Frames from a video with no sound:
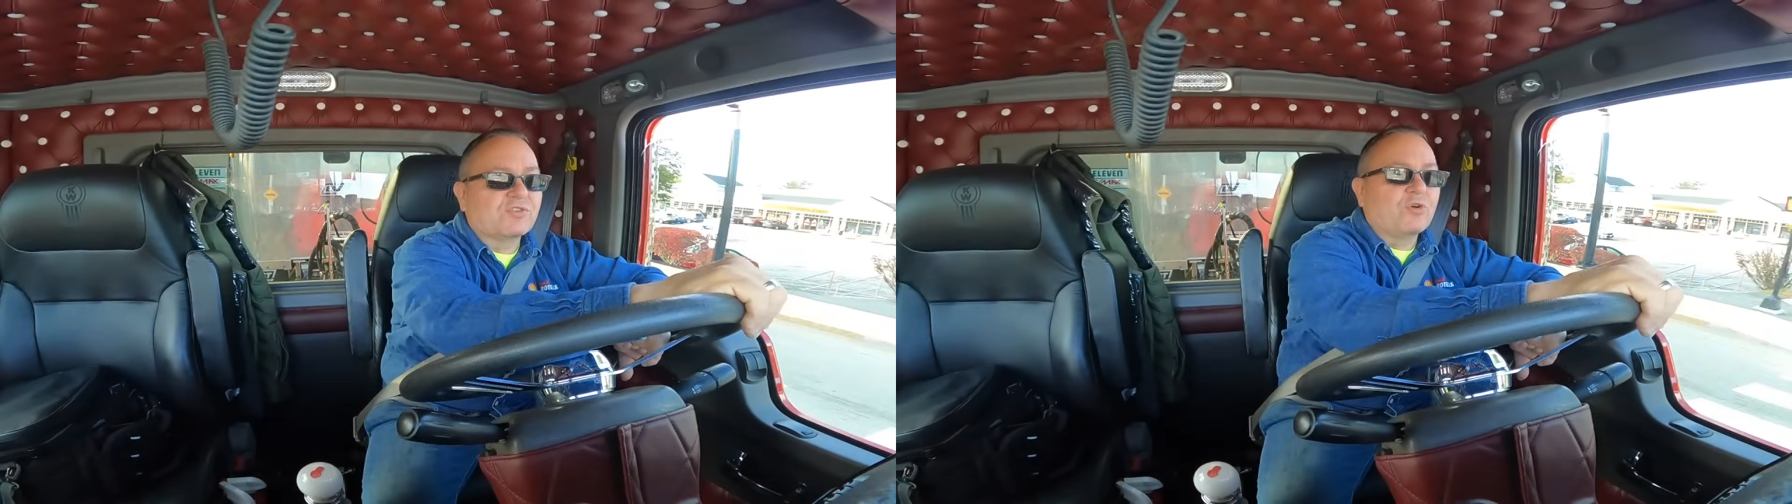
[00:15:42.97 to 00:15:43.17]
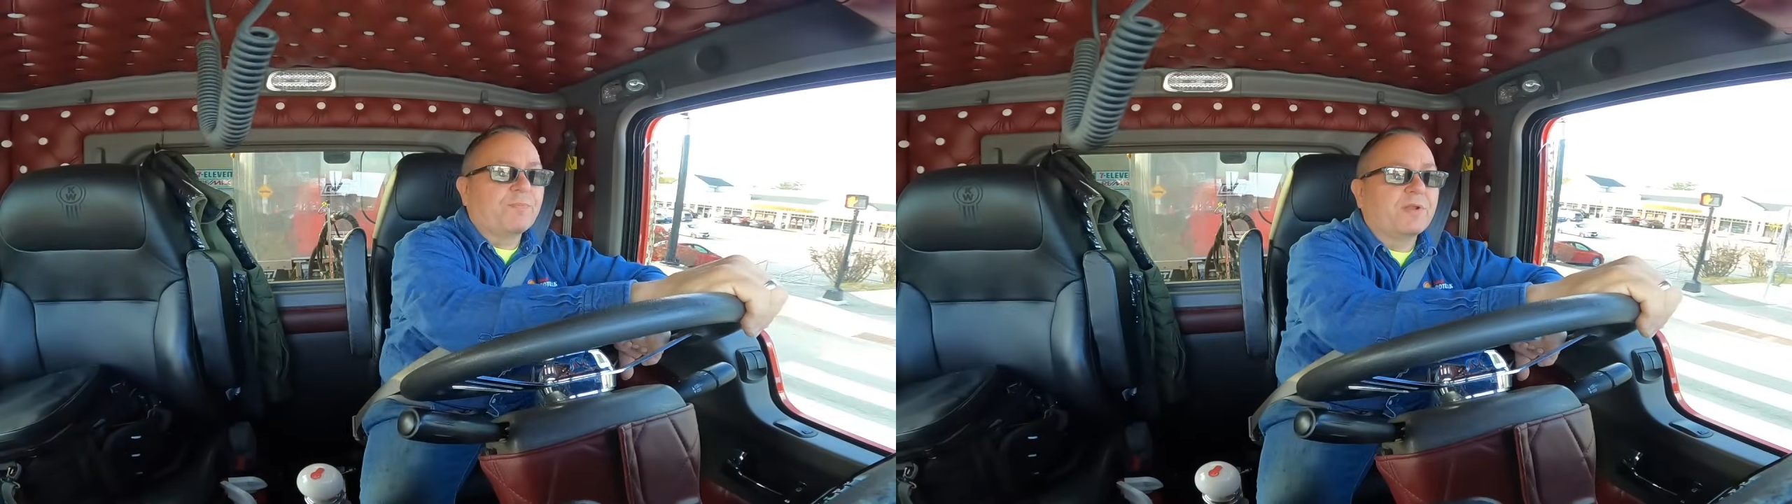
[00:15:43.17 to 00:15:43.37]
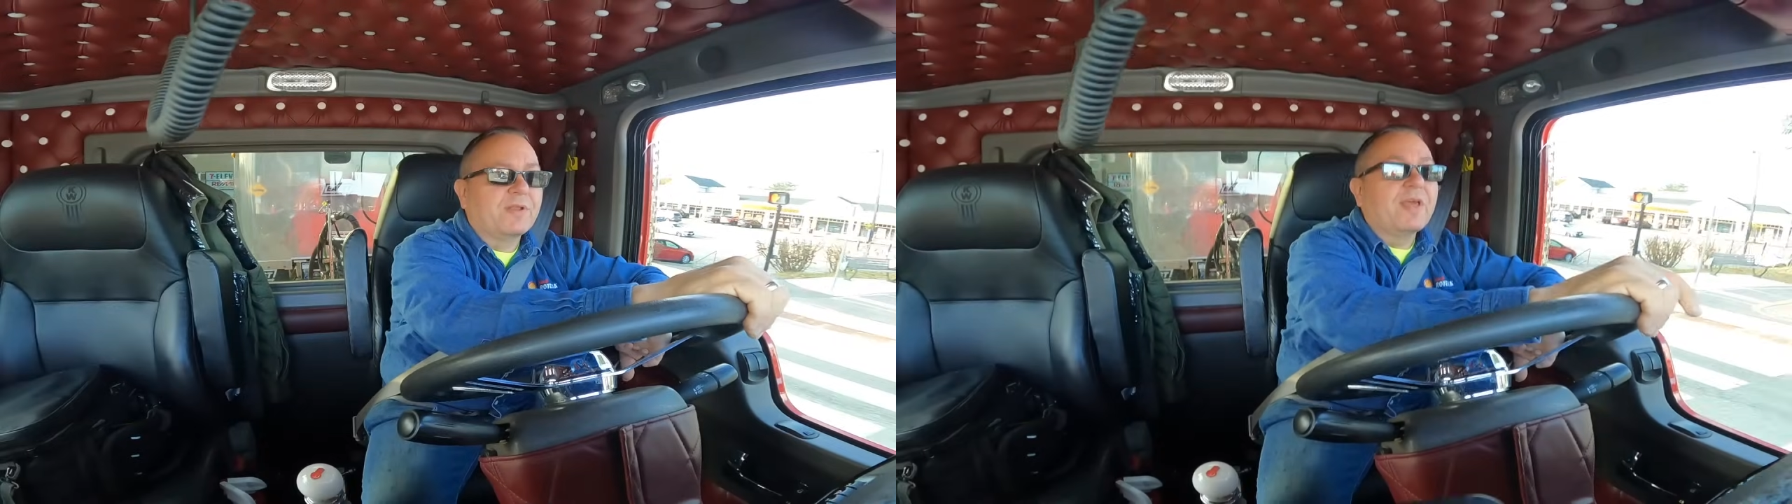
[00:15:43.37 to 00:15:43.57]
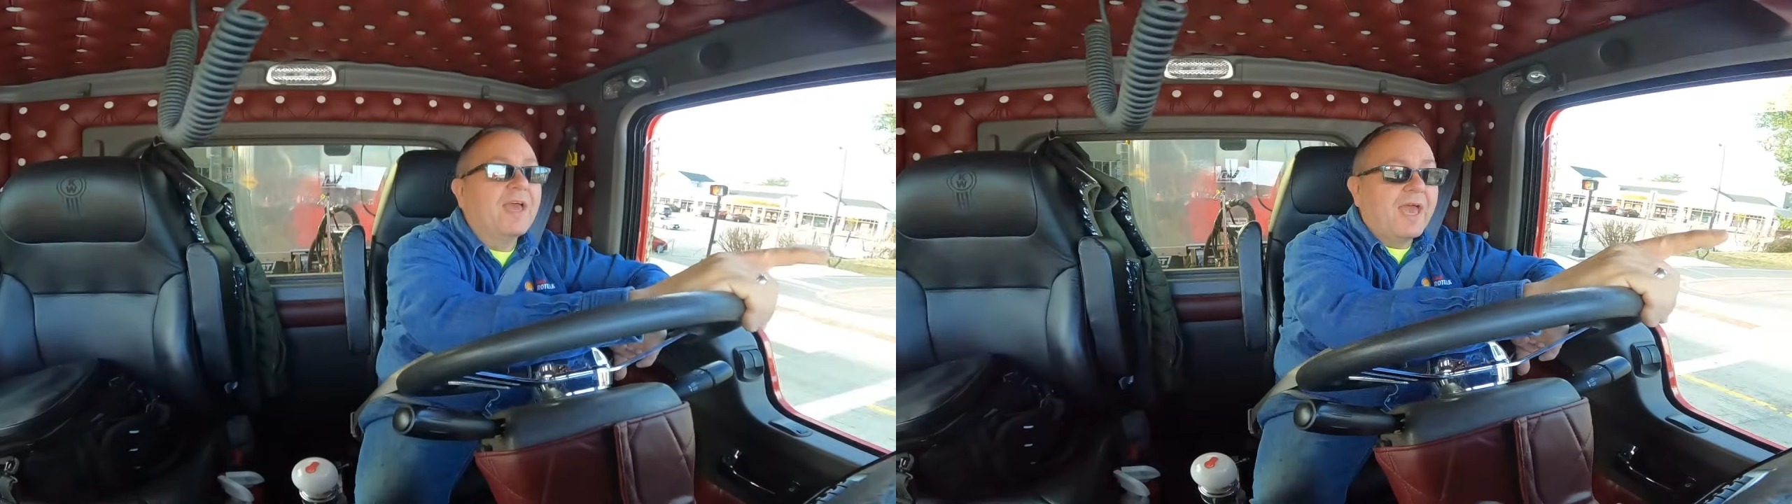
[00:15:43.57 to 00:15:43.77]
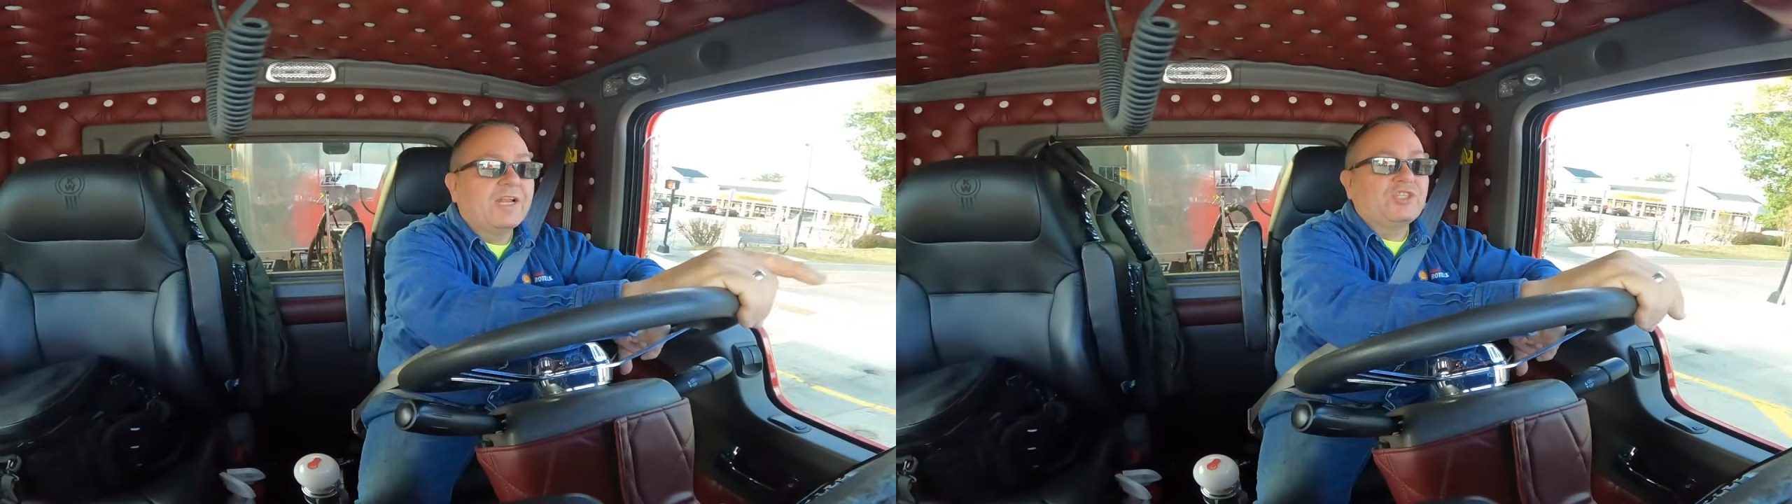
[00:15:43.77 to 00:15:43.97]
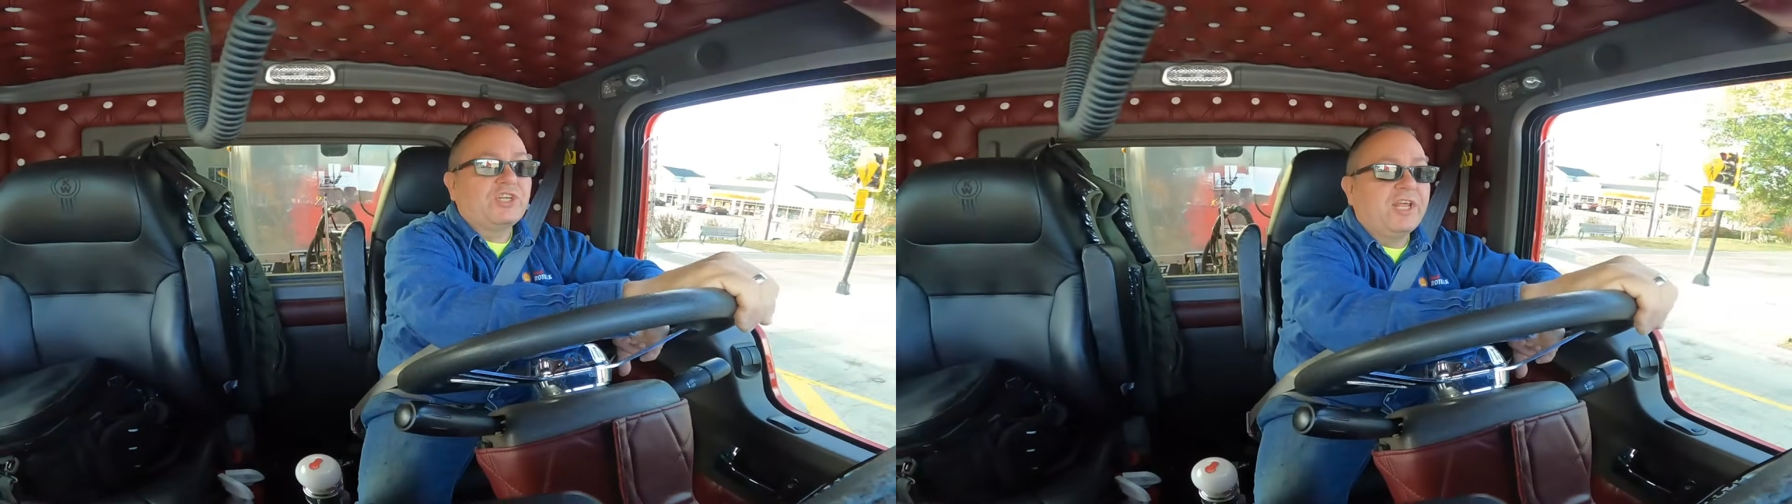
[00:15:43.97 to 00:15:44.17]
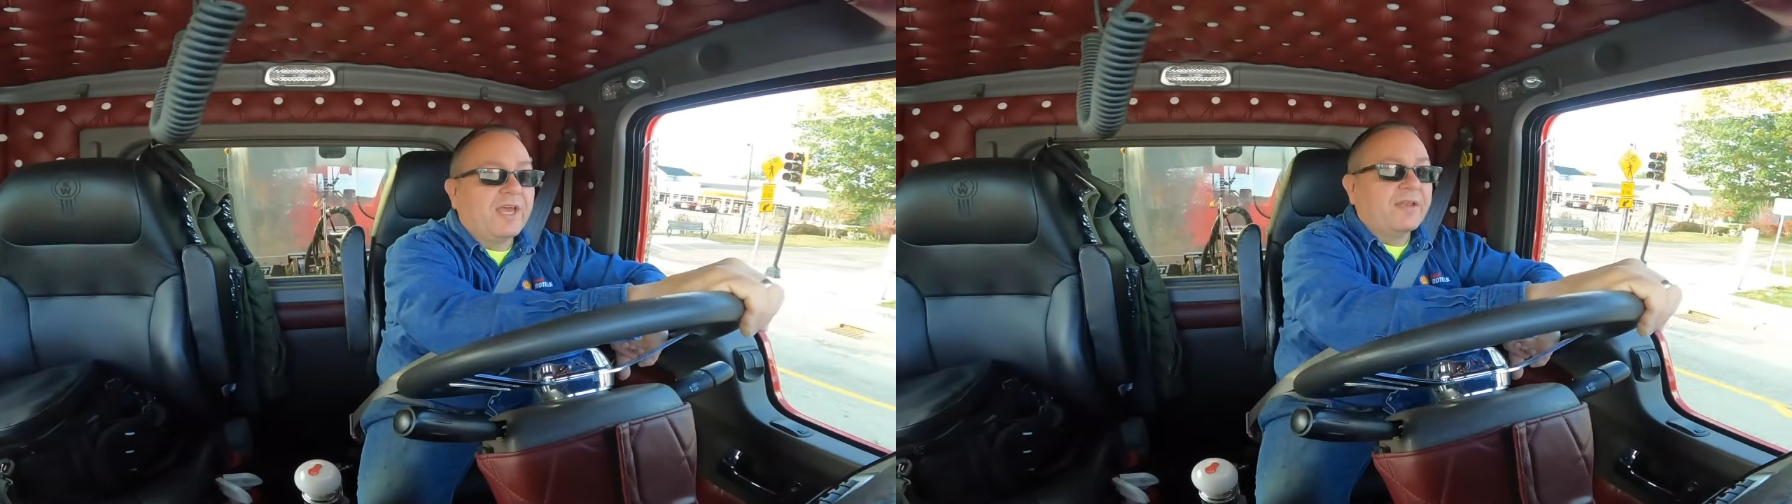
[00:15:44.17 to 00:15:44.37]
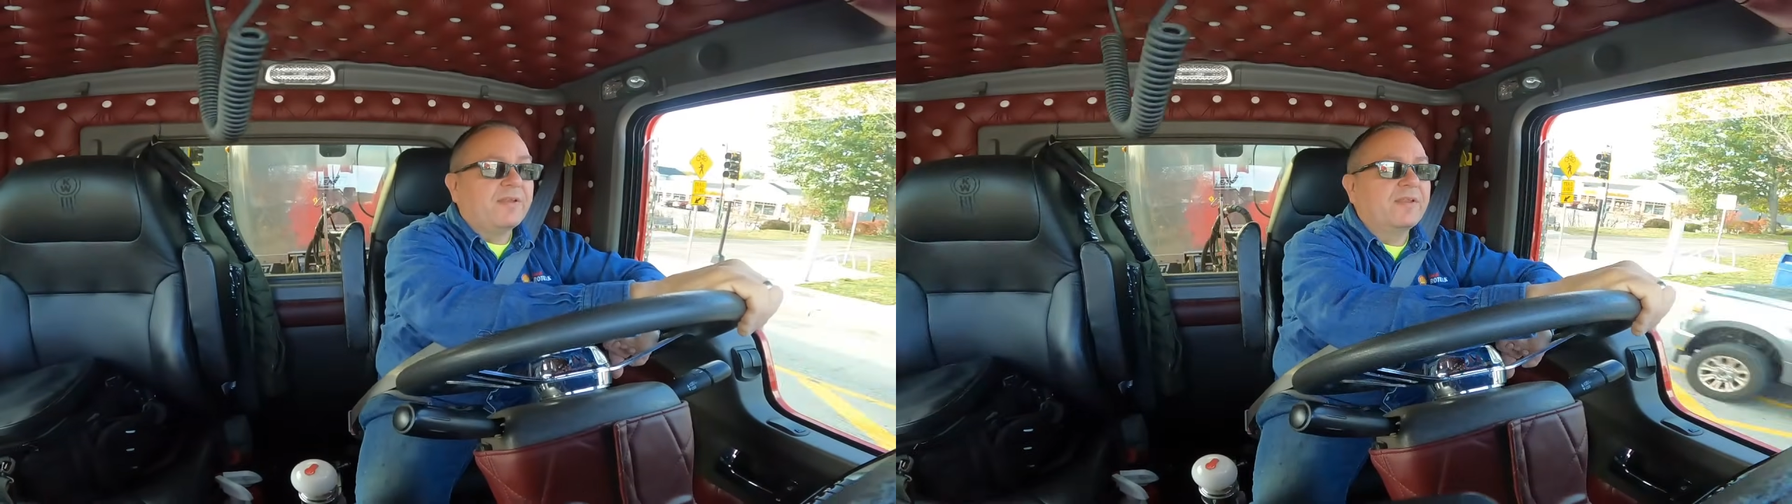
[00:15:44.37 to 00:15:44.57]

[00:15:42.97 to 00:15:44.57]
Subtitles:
stupid, and she did.